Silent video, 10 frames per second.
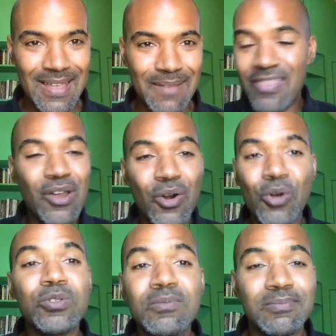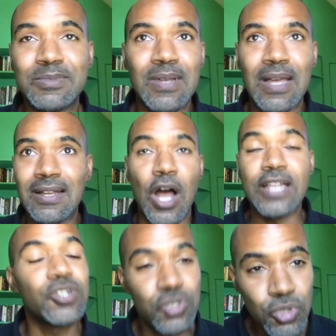by their own uh,
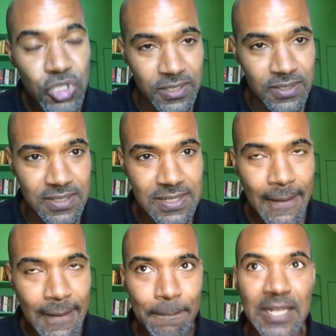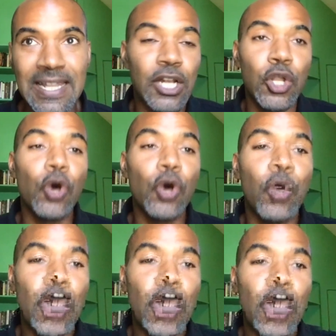constitutions, let alone
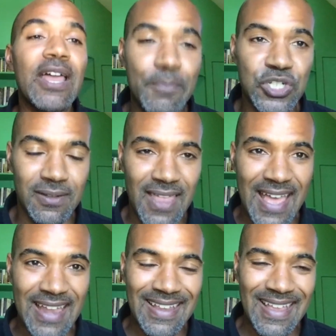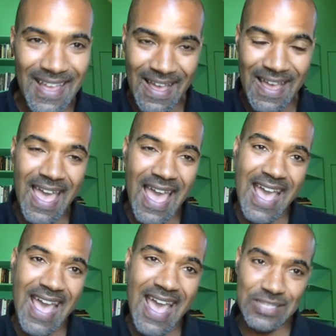by the corruption that uh,
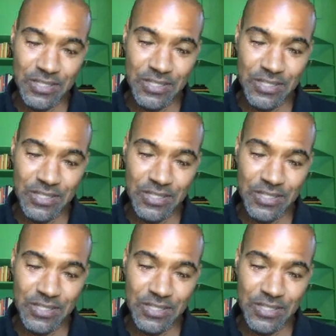has